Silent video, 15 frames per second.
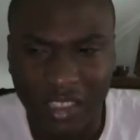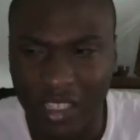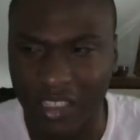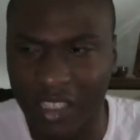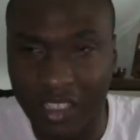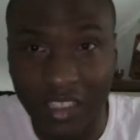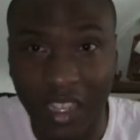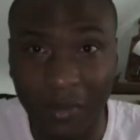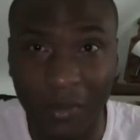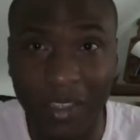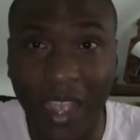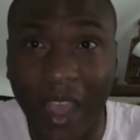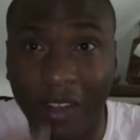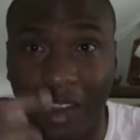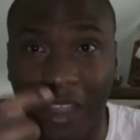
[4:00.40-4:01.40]
just instead of a
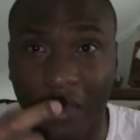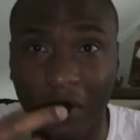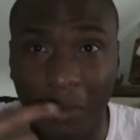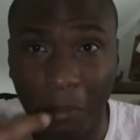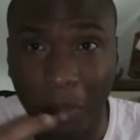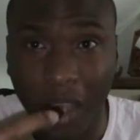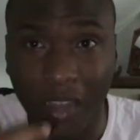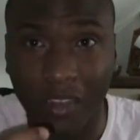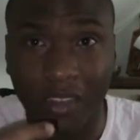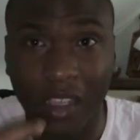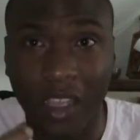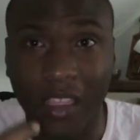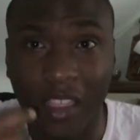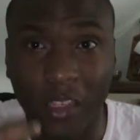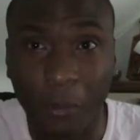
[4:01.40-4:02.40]
dial now there's a button.
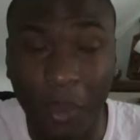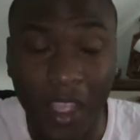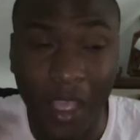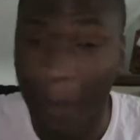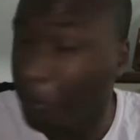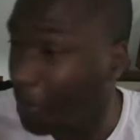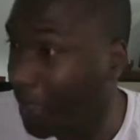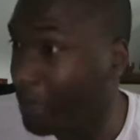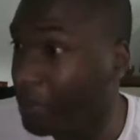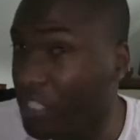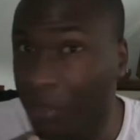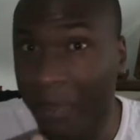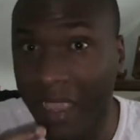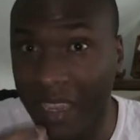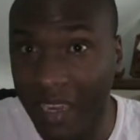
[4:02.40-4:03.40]
A button
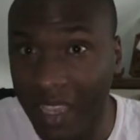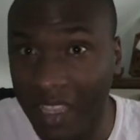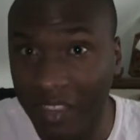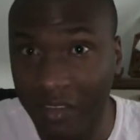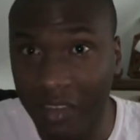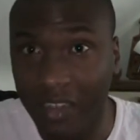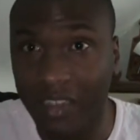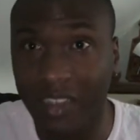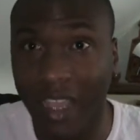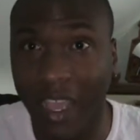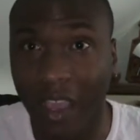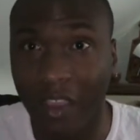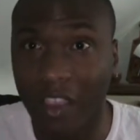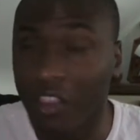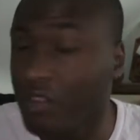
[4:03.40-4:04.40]
should make it easier than a
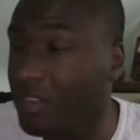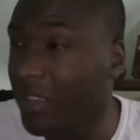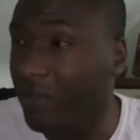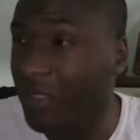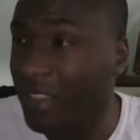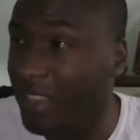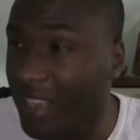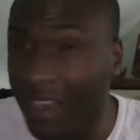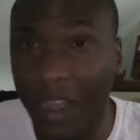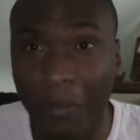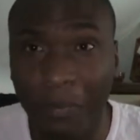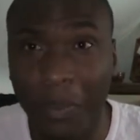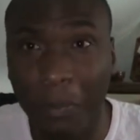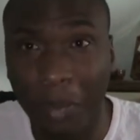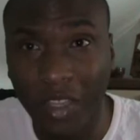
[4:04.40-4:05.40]
dial. You only have to get
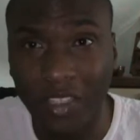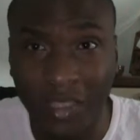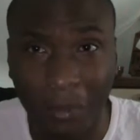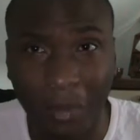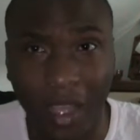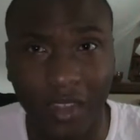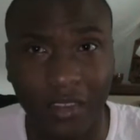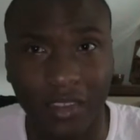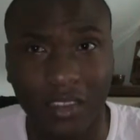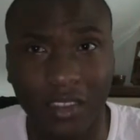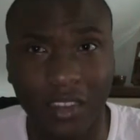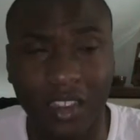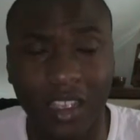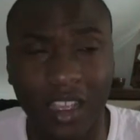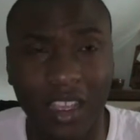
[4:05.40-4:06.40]
up to push the button.
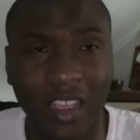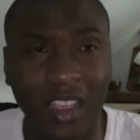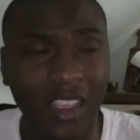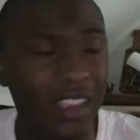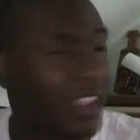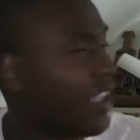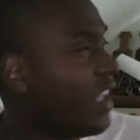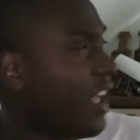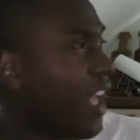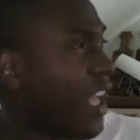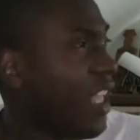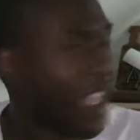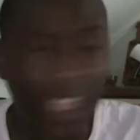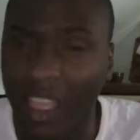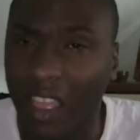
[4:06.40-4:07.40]
Like,
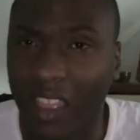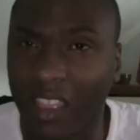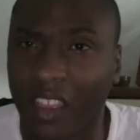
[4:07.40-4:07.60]
it's